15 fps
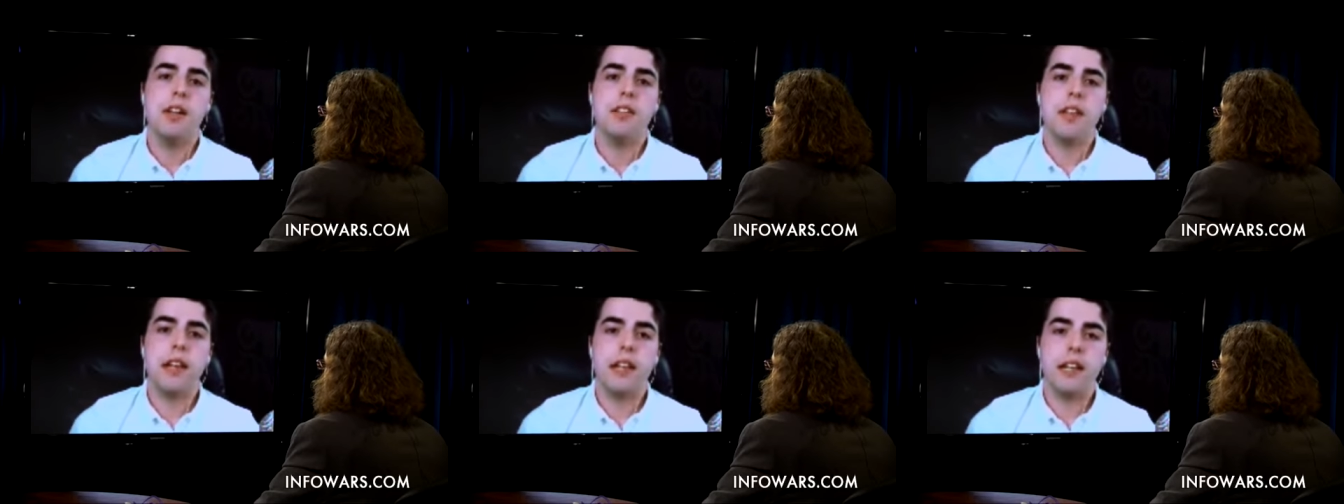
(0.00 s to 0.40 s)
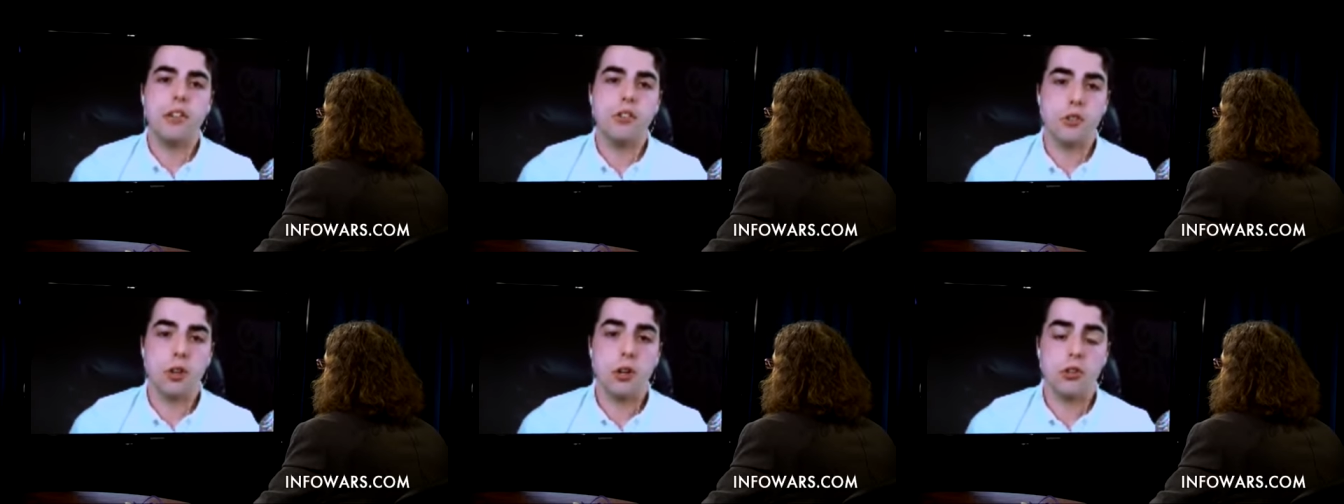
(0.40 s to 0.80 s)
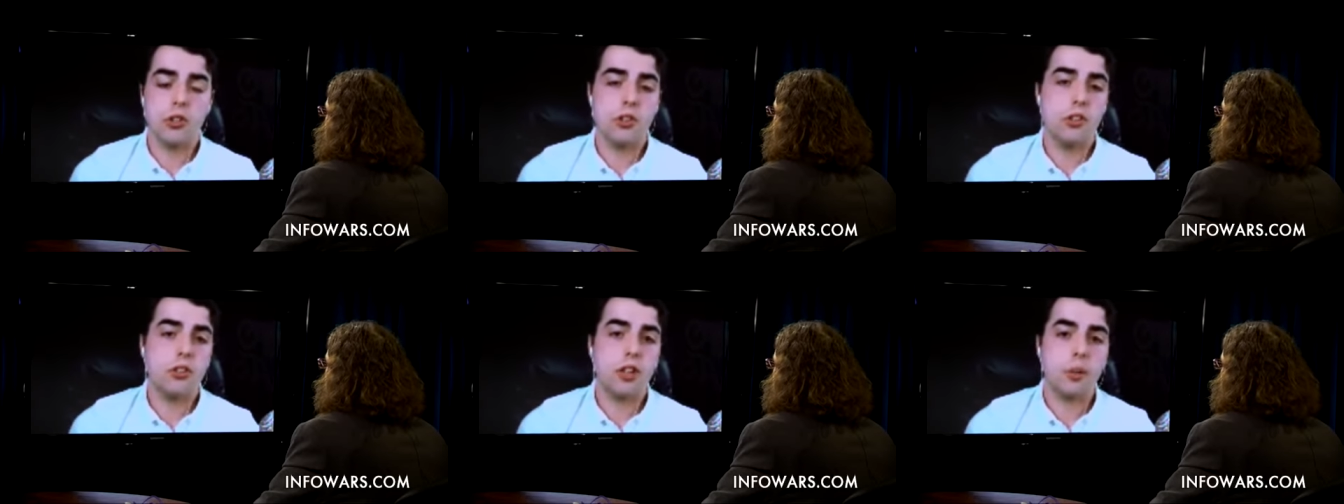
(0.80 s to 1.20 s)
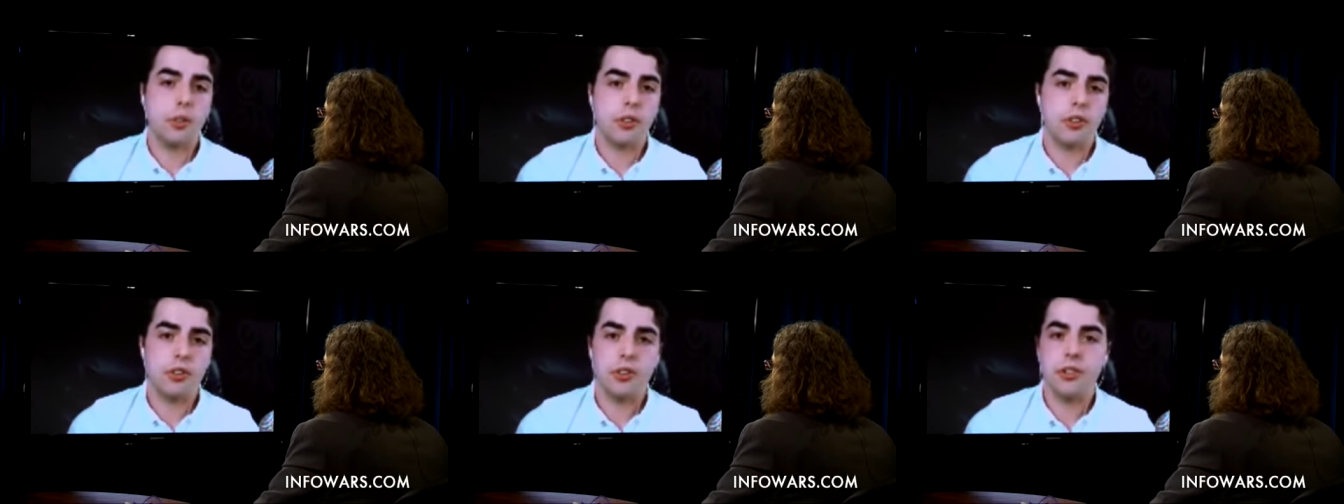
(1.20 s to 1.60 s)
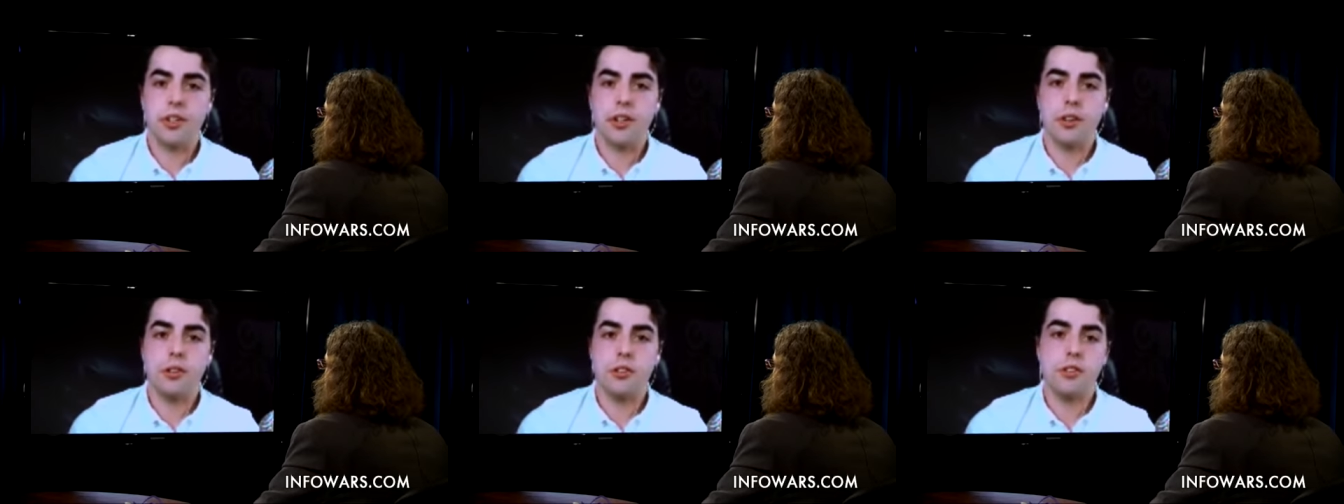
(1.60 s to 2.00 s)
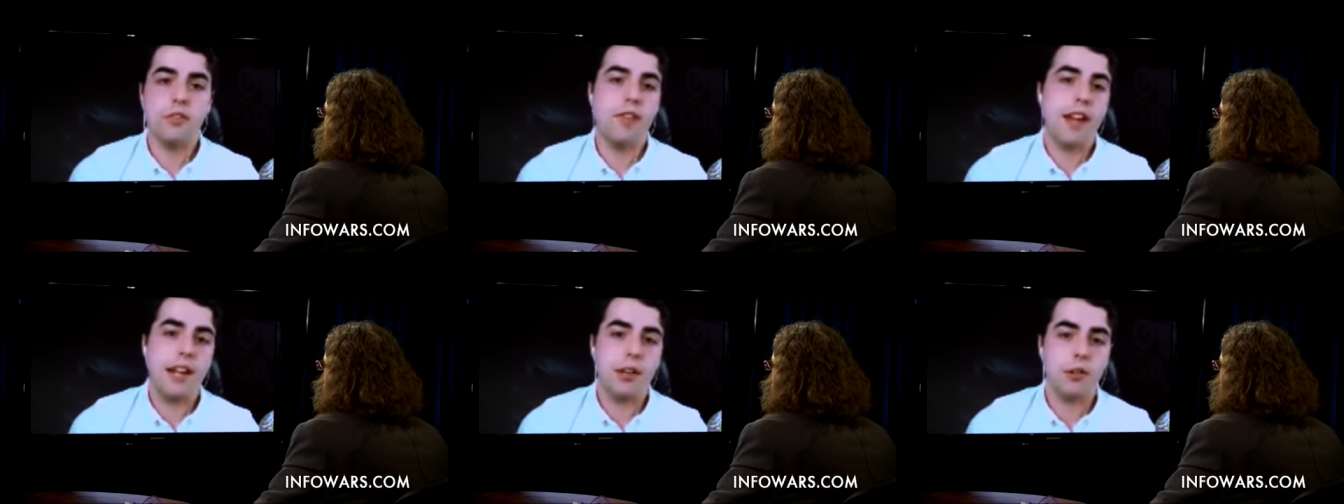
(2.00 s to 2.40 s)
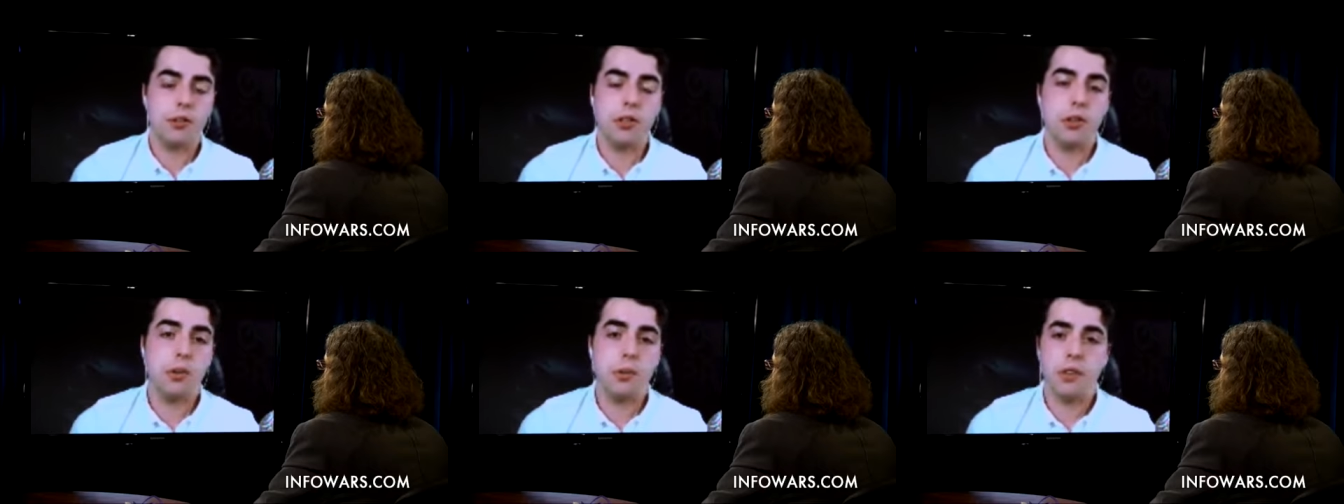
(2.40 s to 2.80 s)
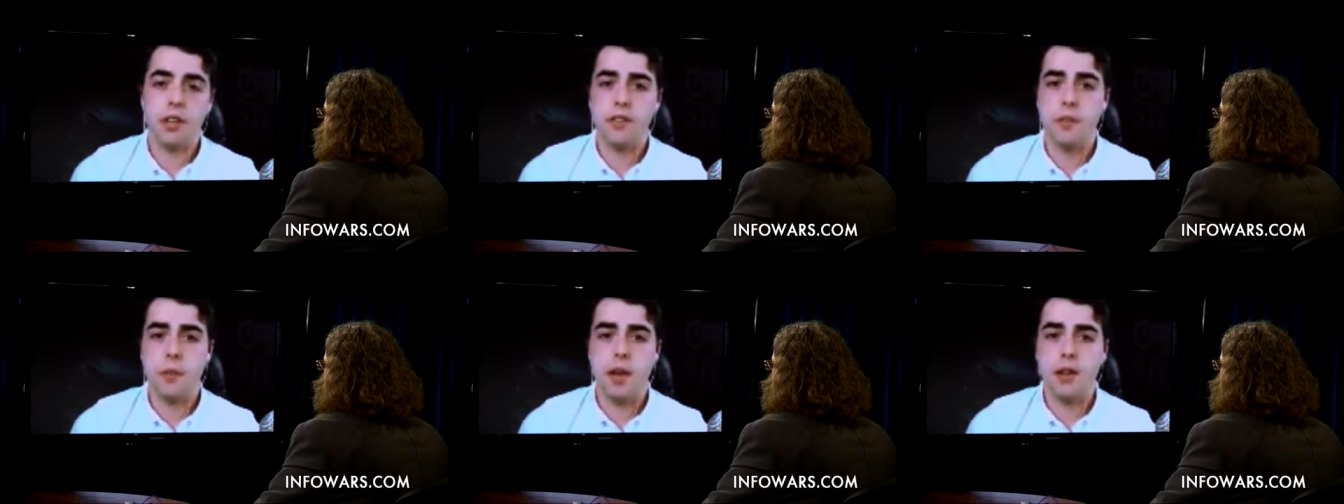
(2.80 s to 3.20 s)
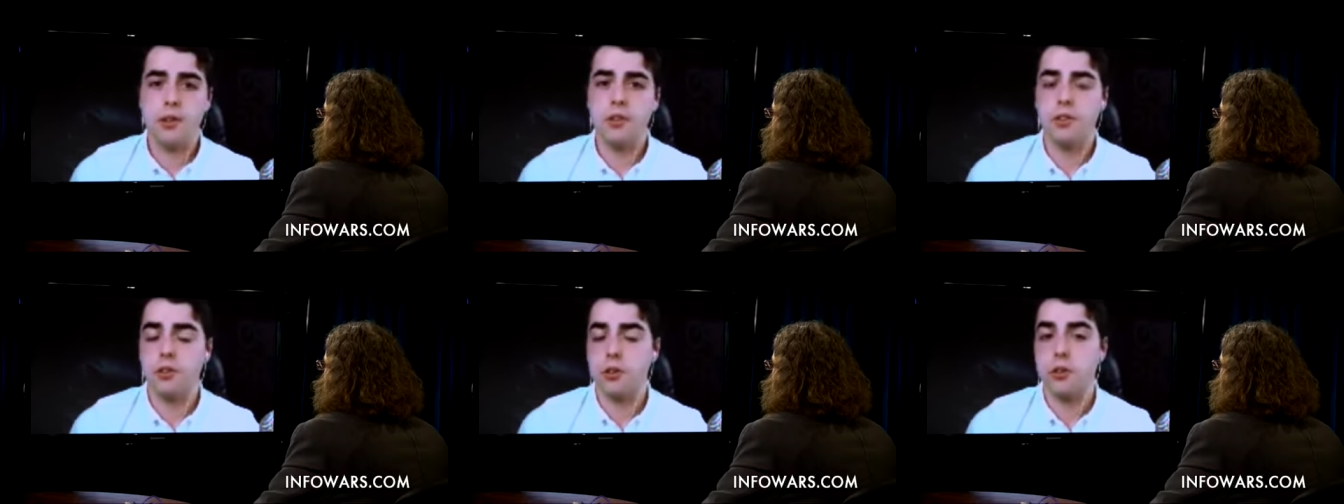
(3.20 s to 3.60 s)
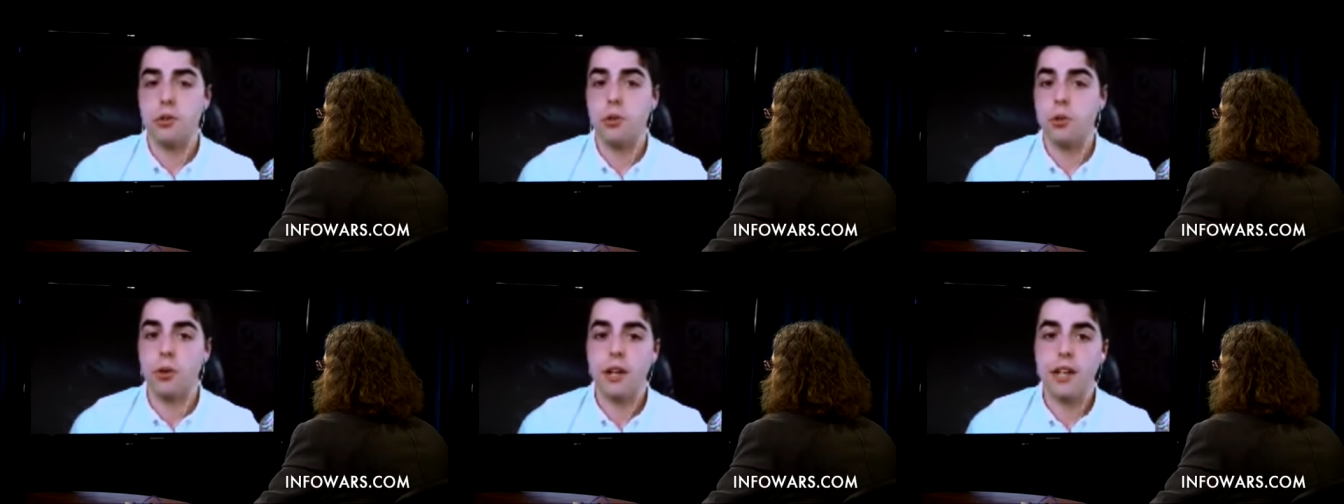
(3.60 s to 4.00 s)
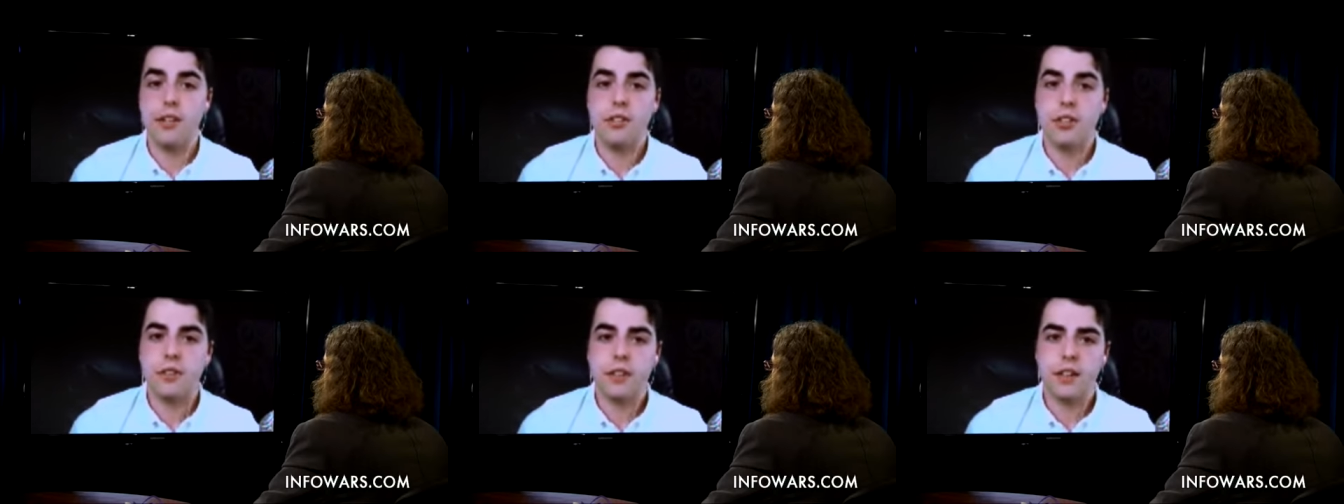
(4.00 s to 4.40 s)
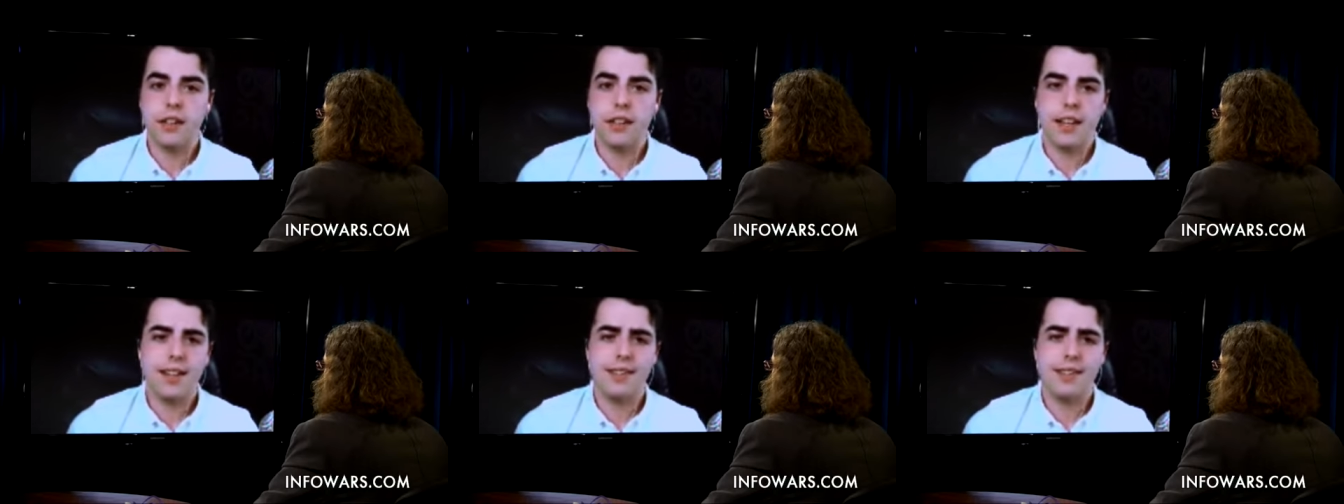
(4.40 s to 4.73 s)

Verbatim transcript: taking drugs and other substances that are just fake or loaded with heavy metals or chlorine and stuff like that.